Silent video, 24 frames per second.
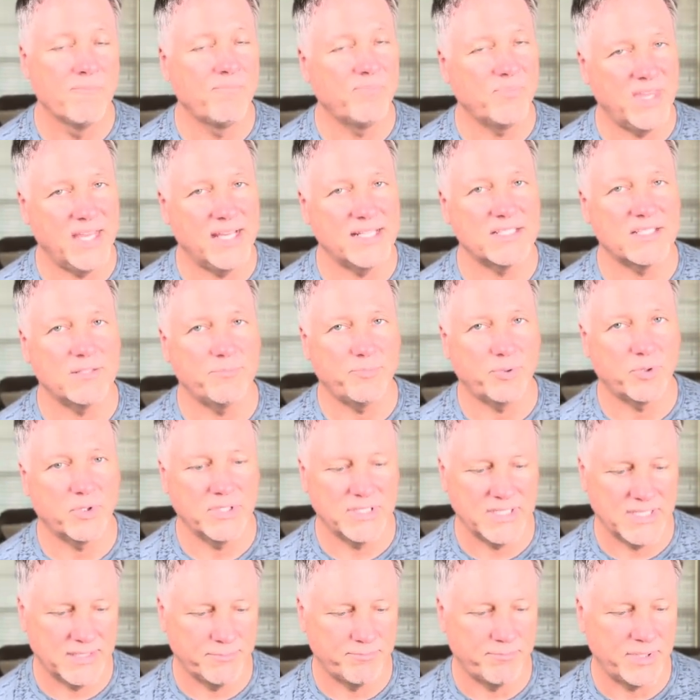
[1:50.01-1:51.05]
That's a
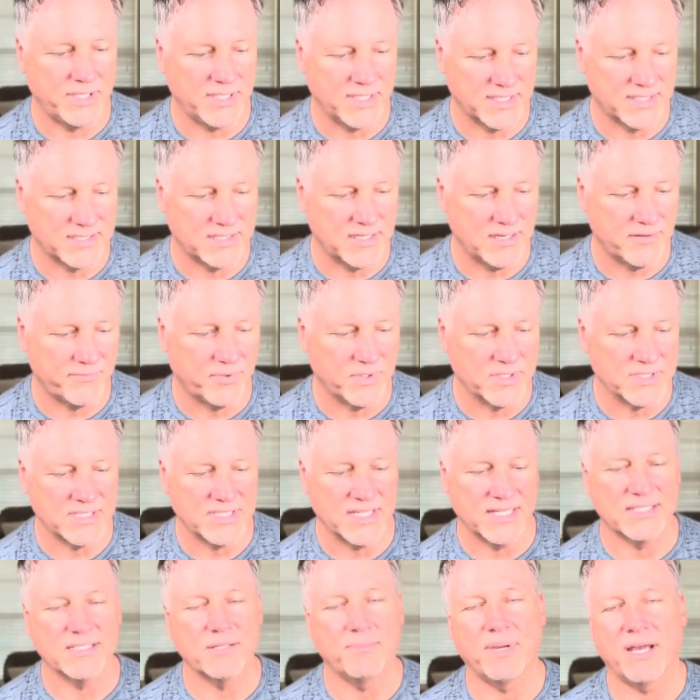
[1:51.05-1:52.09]
pretty big difference.
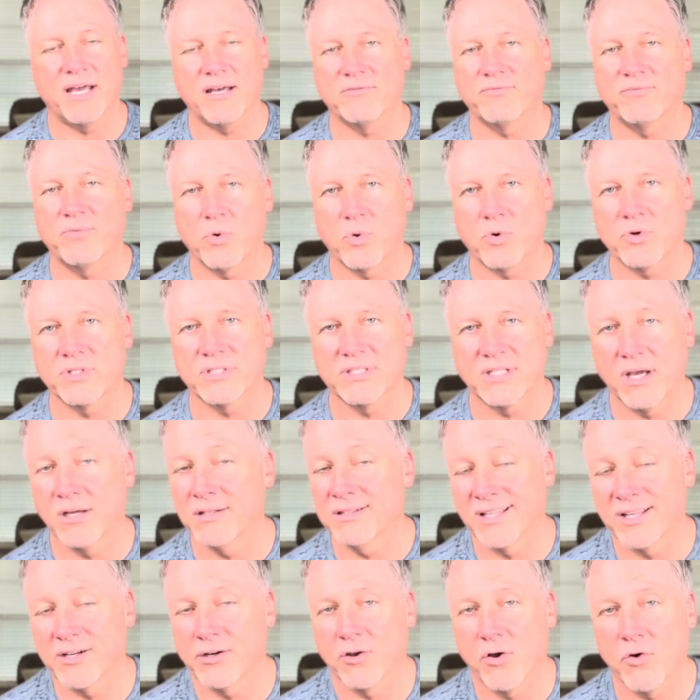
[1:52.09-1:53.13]
That's about a
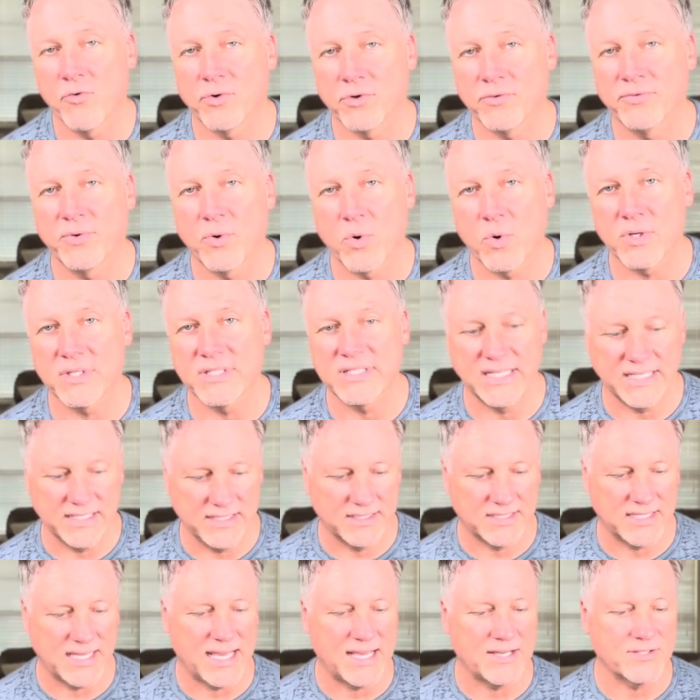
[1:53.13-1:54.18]
little over
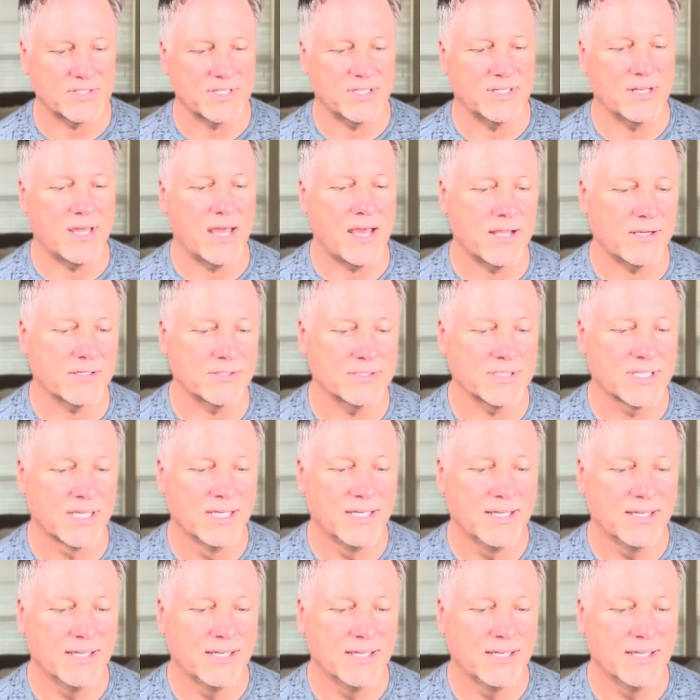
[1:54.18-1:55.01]
$14,000.